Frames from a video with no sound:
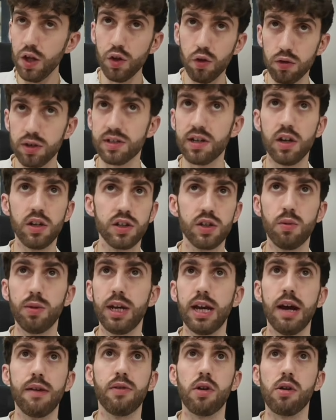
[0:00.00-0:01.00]
the results that
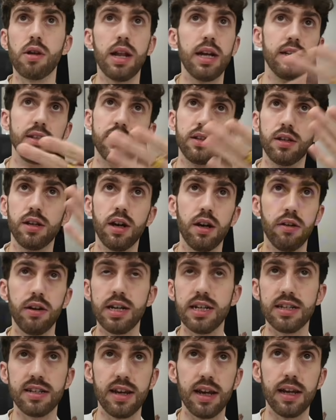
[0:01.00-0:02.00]
we get for our clients are
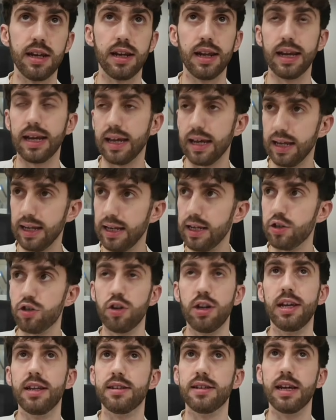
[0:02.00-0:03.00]
insane, like
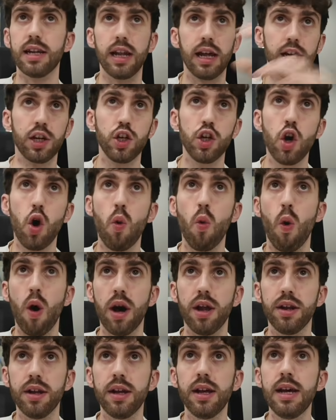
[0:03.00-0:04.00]
literally insane. Like no
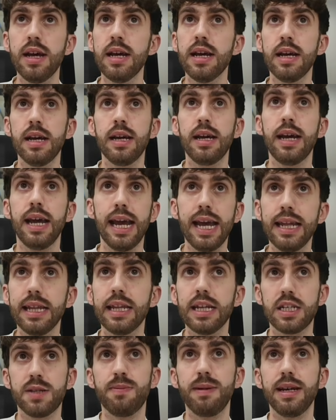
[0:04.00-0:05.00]
one in
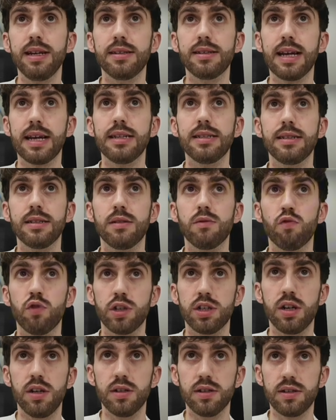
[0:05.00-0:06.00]
this space gets
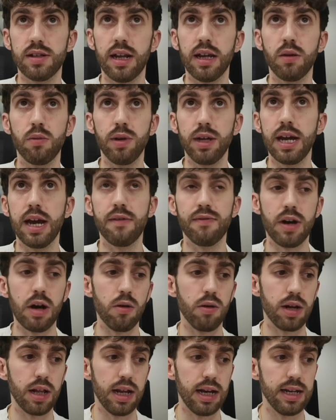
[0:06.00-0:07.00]
results like we get for
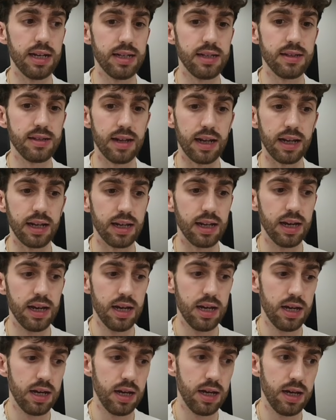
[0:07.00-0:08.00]
our clients, like
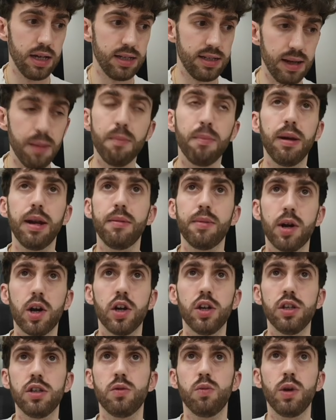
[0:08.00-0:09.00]
simply
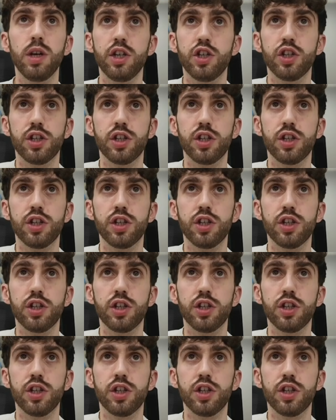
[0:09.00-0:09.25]
because